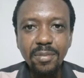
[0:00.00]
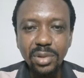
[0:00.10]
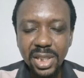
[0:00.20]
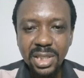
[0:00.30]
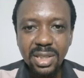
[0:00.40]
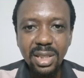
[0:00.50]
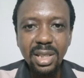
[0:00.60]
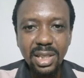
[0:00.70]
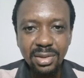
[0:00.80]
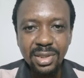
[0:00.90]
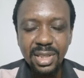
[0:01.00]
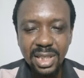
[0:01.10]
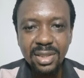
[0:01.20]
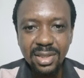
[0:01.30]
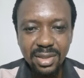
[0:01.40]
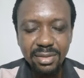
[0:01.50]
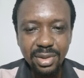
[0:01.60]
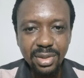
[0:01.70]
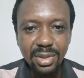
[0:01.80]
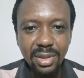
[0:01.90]
Please let us get
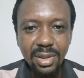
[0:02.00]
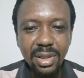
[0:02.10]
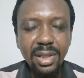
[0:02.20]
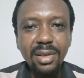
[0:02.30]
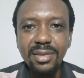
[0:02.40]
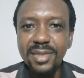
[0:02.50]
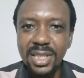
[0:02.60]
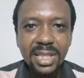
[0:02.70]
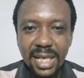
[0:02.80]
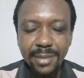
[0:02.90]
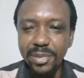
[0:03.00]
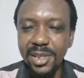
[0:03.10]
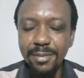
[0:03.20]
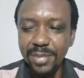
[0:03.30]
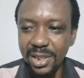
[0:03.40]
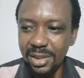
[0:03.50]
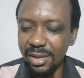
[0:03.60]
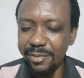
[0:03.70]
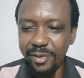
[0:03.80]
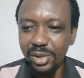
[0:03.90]
serious. A lot of things are happening,
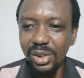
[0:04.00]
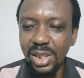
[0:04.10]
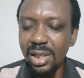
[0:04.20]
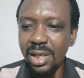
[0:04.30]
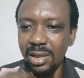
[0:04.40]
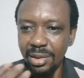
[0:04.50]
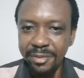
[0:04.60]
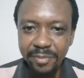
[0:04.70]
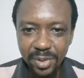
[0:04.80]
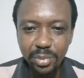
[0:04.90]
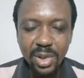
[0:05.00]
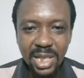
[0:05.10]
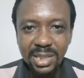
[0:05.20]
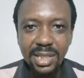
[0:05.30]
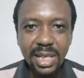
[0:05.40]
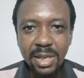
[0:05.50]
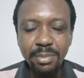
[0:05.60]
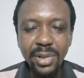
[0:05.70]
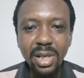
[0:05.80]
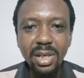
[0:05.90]
but unfortunately, a lot of people are
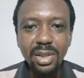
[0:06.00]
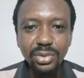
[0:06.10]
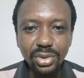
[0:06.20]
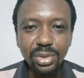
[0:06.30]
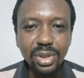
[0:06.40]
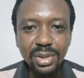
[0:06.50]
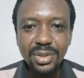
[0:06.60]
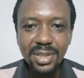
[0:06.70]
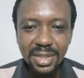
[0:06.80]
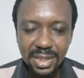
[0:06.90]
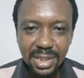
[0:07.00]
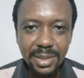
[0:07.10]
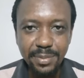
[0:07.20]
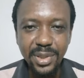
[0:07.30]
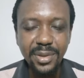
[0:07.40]
asleep. Do not sleep.